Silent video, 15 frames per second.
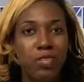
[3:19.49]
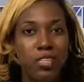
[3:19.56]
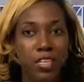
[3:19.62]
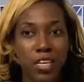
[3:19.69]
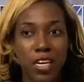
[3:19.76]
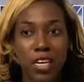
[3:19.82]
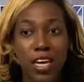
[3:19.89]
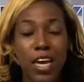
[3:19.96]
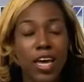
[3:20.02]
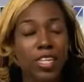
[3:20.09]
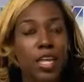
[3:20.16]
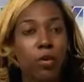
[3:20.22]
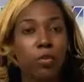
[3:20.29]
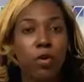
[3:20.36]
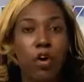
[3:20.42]
get
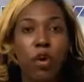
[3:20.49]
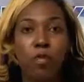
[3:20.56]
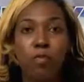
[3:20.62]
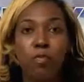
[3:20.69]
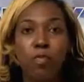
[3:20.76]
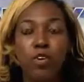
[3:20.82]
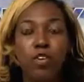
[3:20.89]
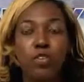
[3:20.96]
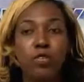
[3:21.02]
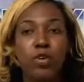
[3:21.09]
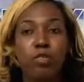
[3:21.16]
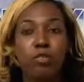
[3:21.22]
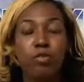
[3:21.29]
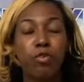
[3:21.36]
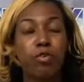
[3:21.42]
that will help you
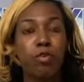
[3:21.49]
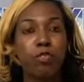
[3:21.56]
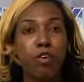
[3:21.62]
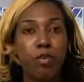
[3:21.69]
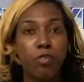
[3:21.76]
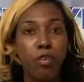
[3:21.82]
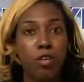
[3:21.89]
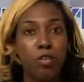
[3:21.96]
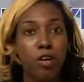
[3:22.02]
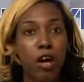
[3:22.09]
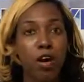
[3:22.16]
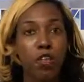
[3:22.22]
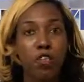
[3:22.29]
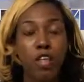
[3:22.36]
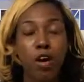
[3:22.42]
improve your mental health,